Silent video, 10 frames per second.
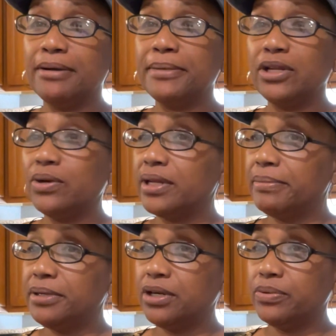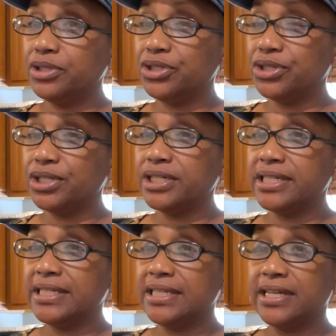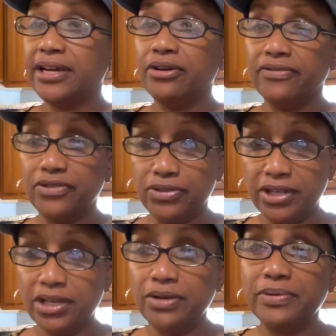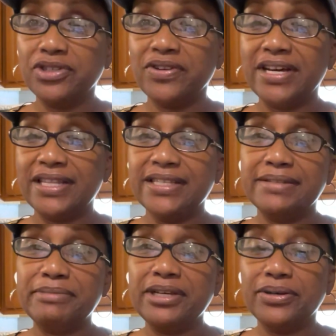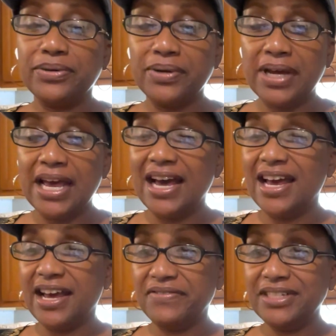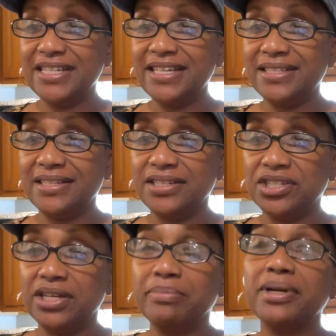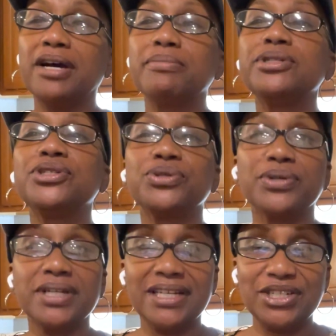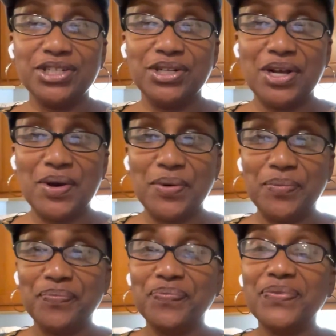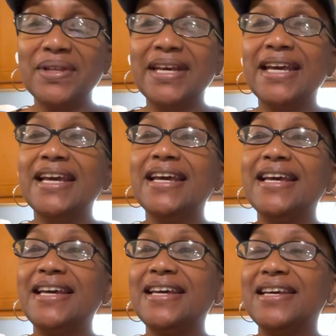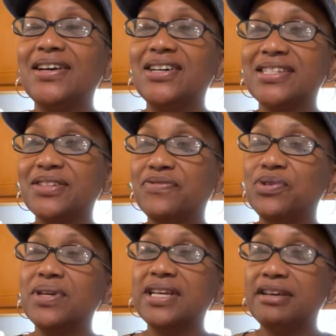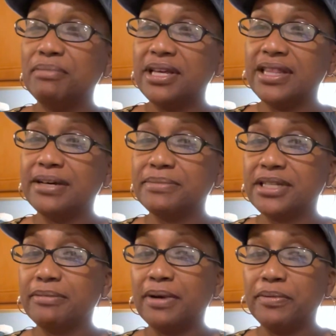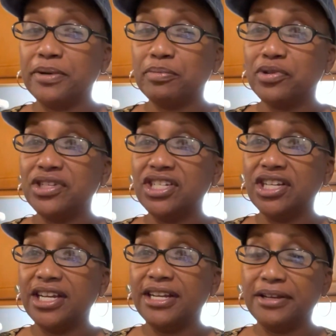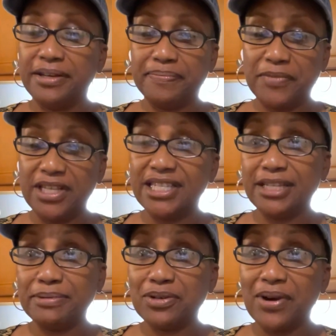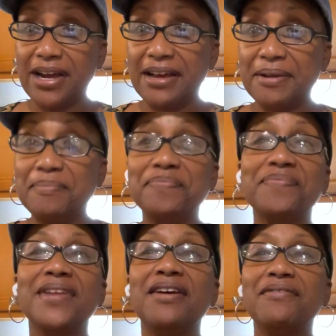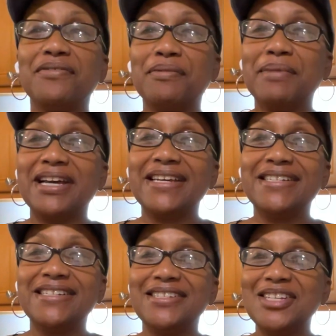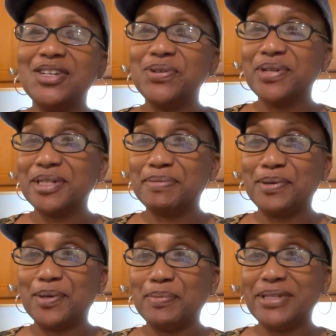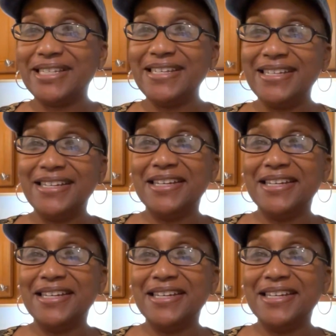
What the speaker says: below. Let me know what you're cooking today, or if you think you would try this meal. I haven't tasted it yet, but I'll be sure to let you know. And also, if you can give me a thumbs up, I would appreciate it. And subscribe. From my kitchen to yours, bon appetit.